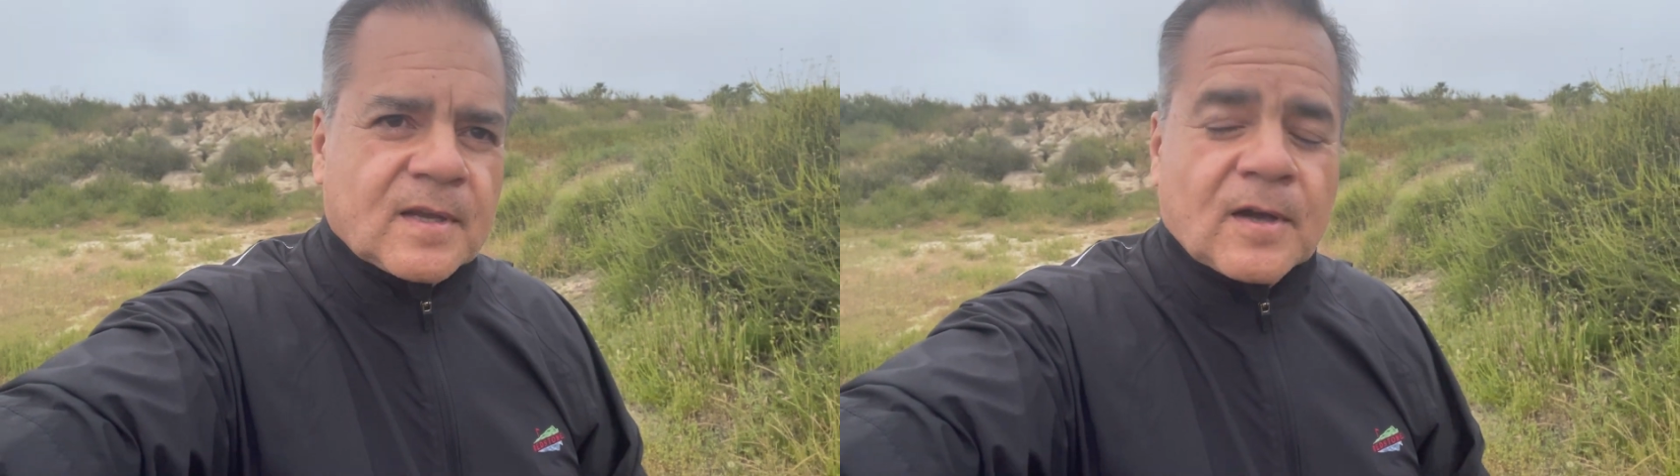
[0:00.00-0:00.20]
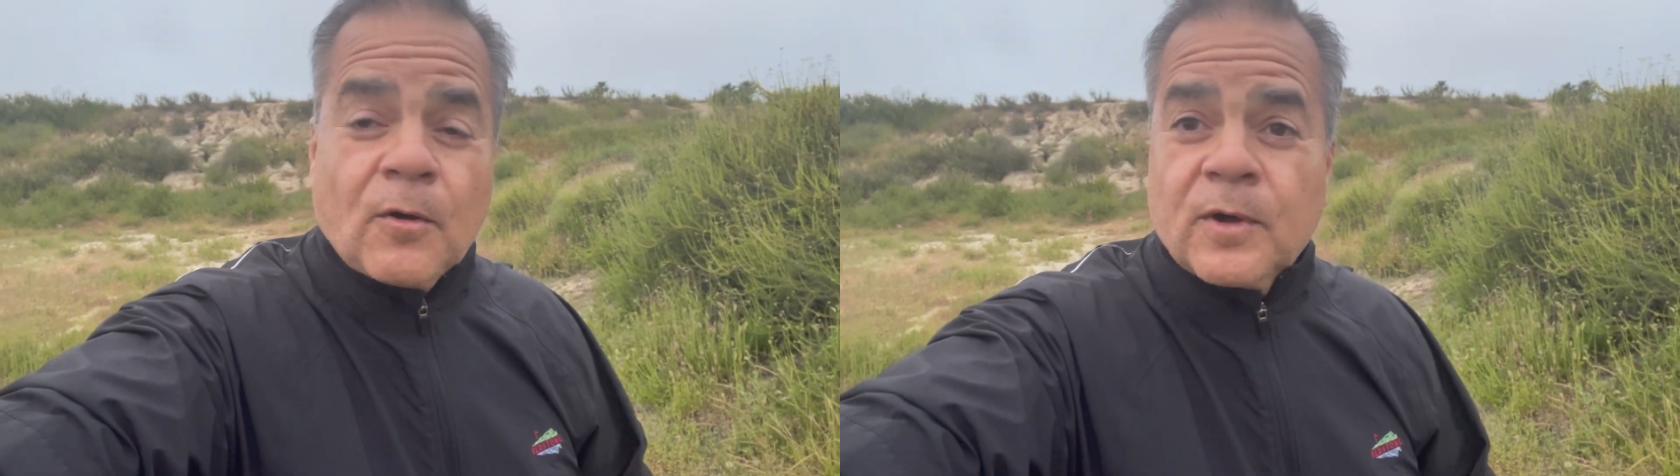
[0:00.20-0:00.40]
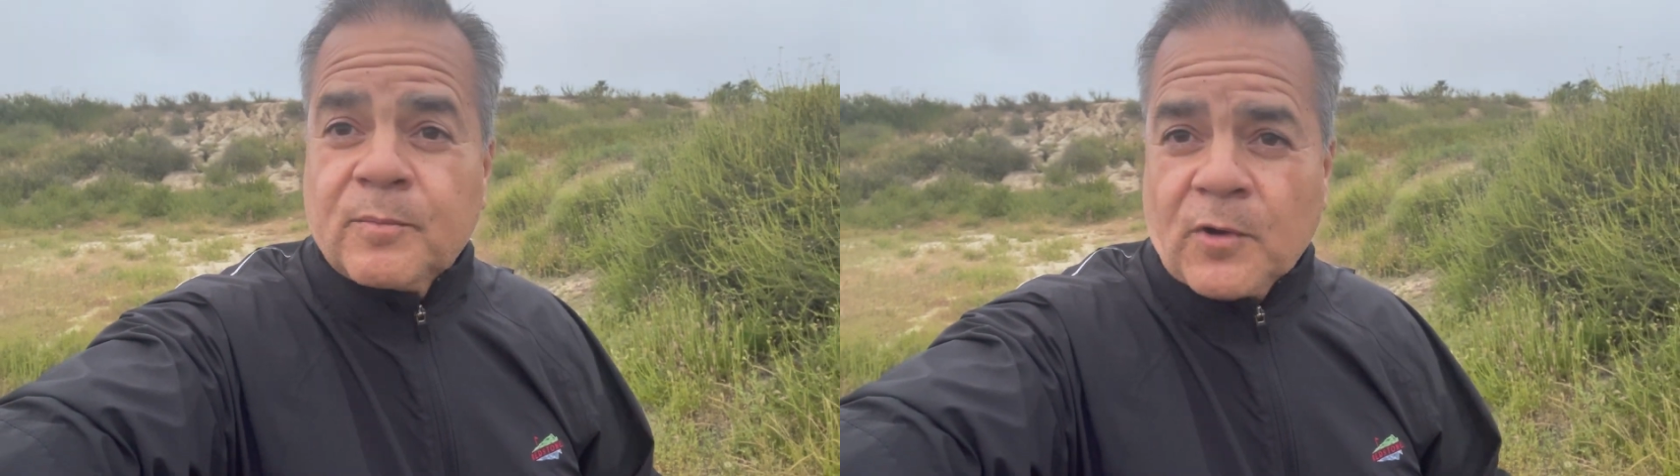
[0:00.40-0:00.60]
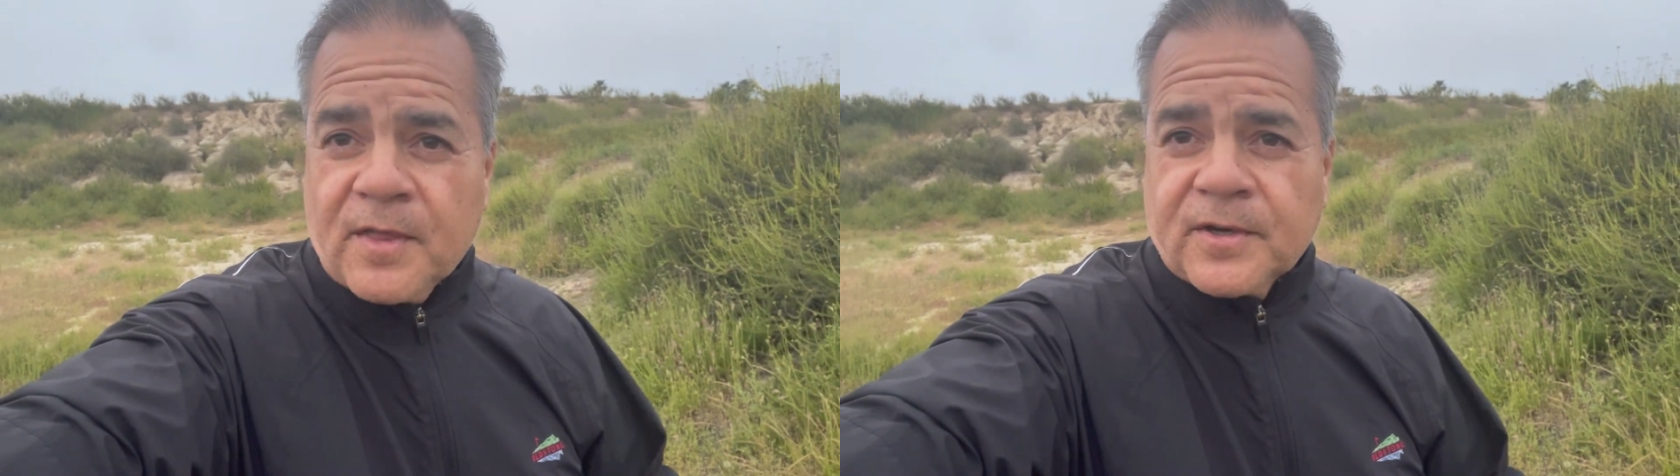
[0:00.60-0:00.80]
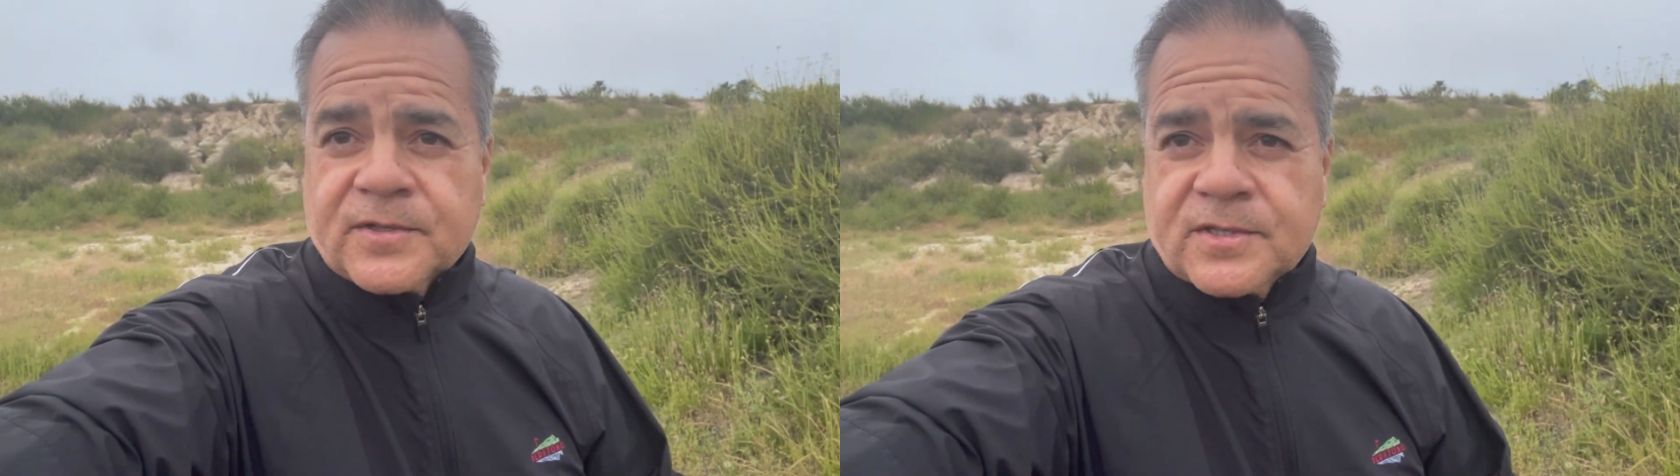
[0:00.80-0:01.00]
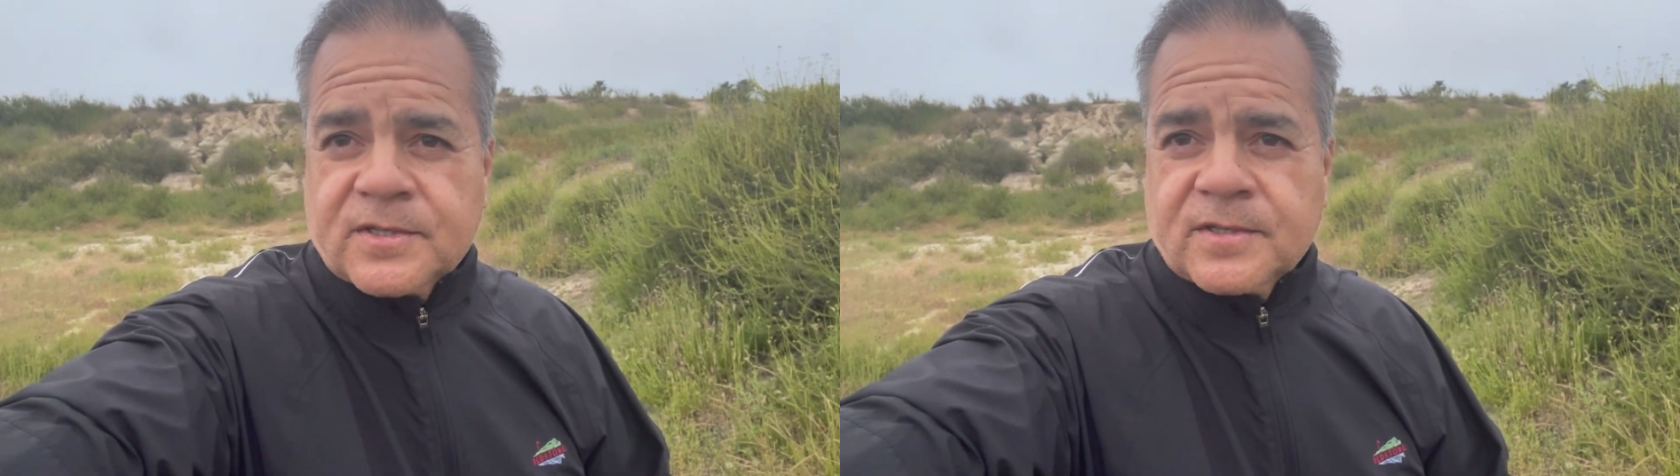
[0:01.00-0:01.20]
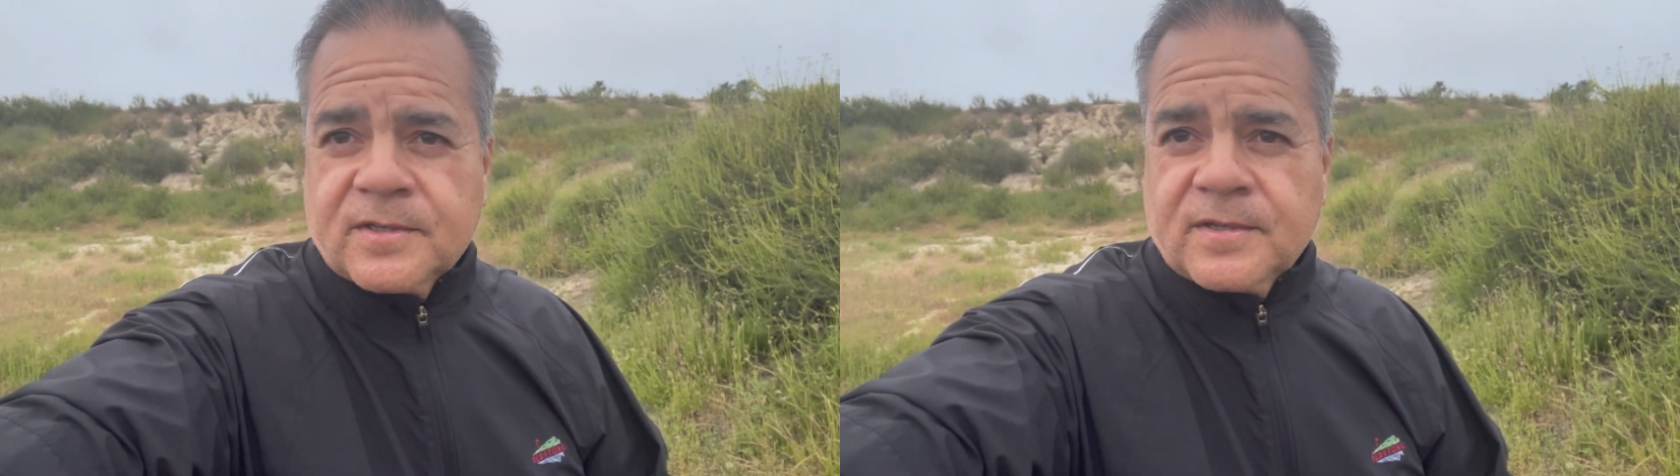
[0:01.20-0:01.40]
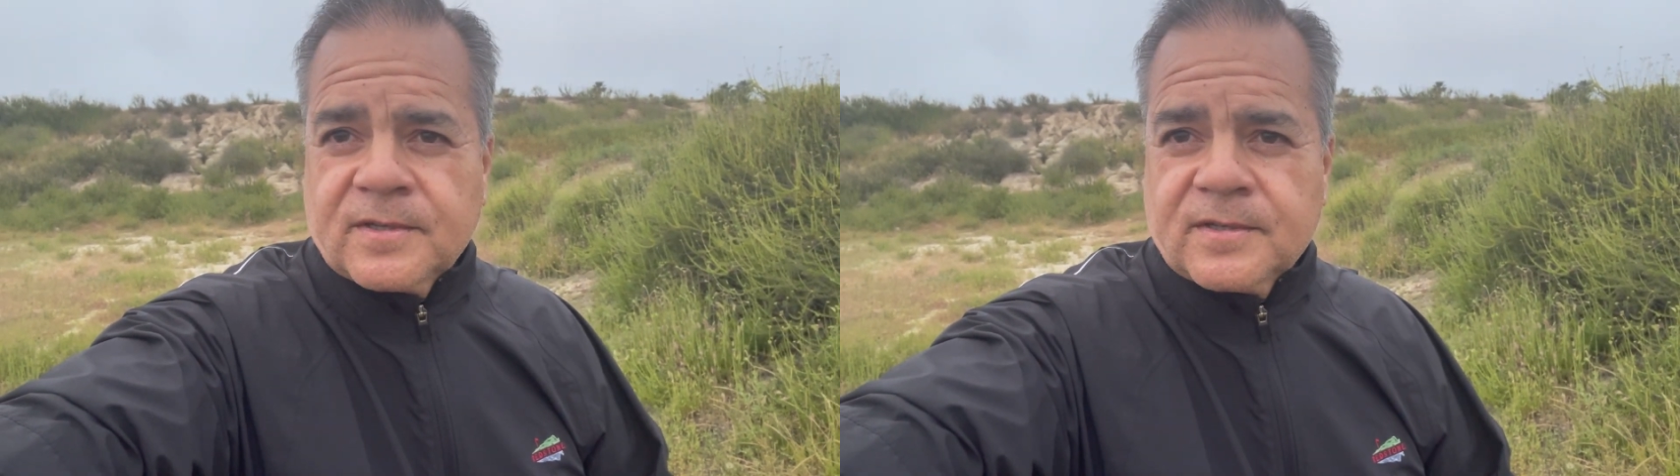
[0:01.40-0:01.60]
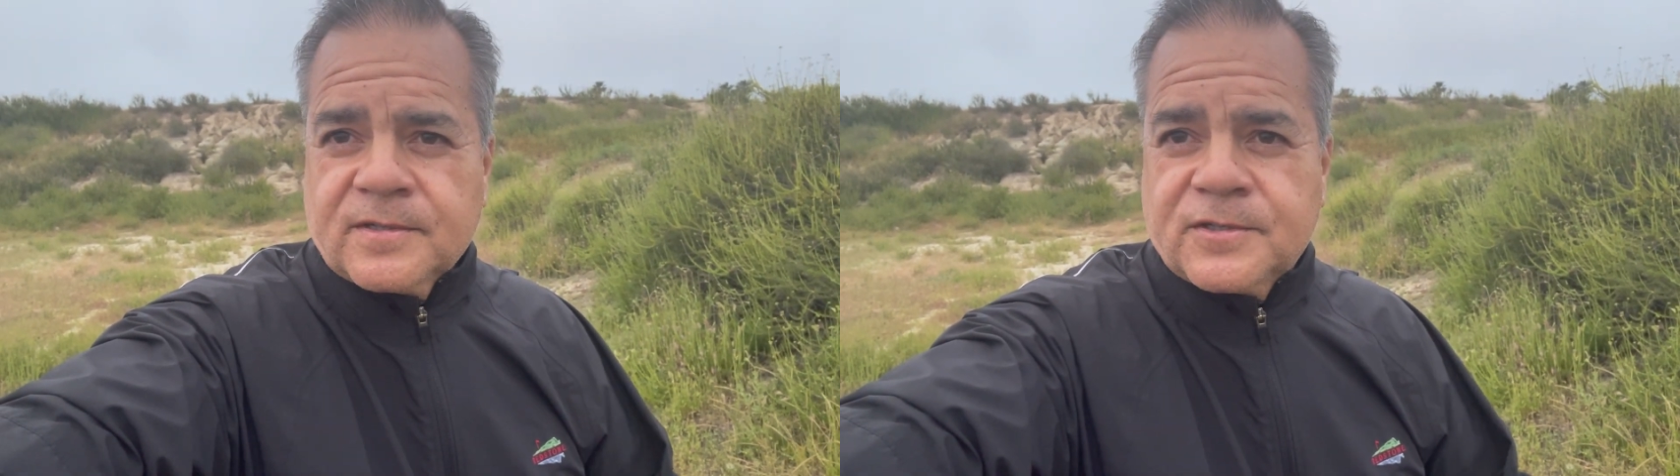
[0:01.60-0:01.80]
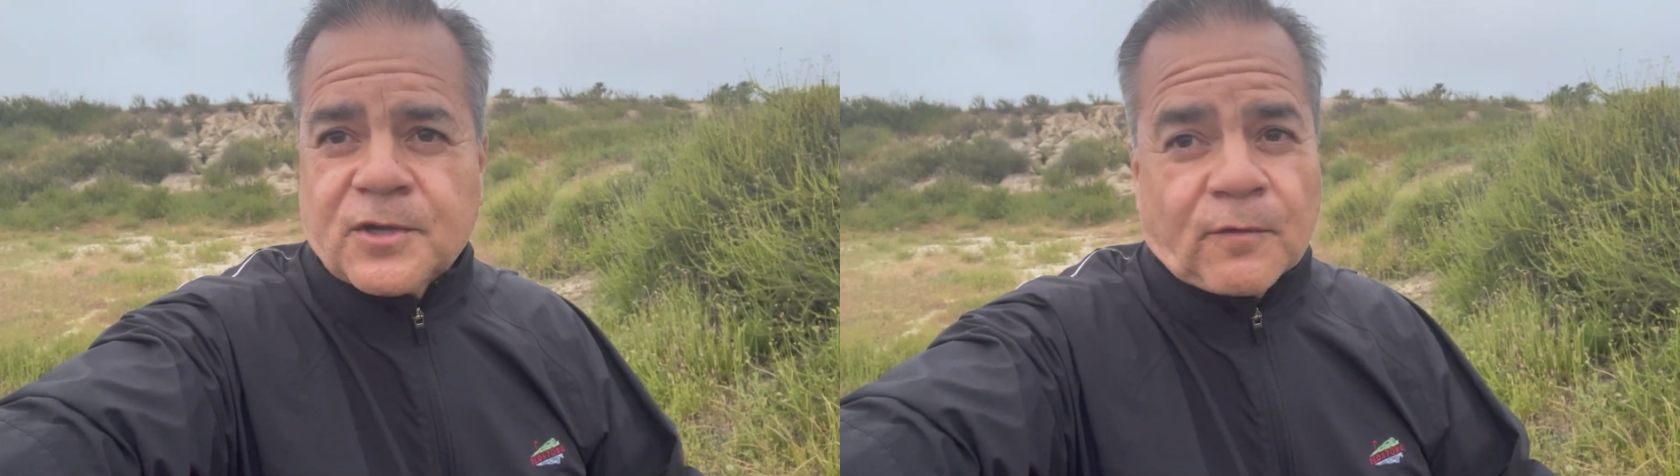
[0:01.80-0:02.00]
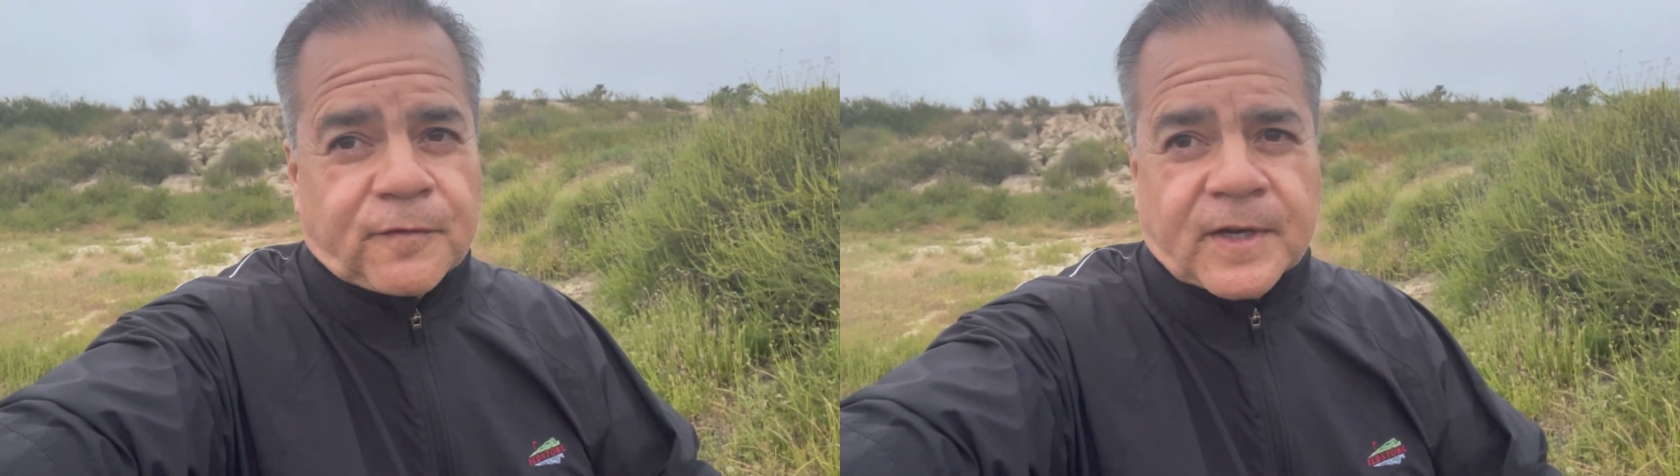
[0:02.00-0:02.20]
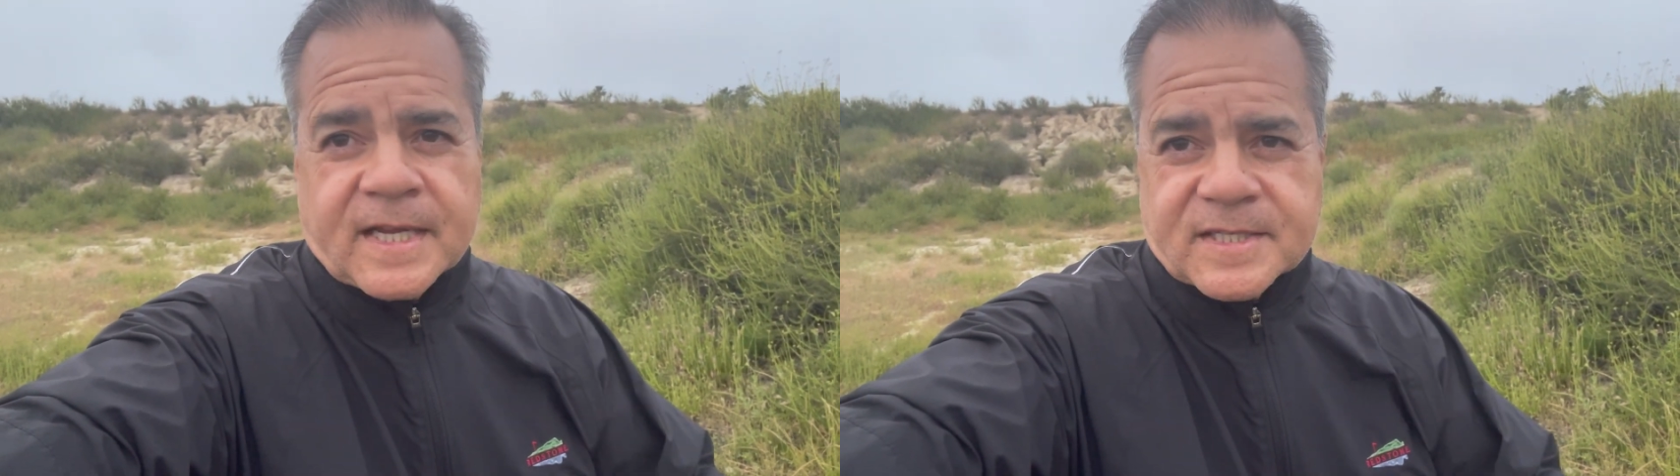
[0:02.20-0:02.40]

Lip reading: Oh, and brothers, don't forget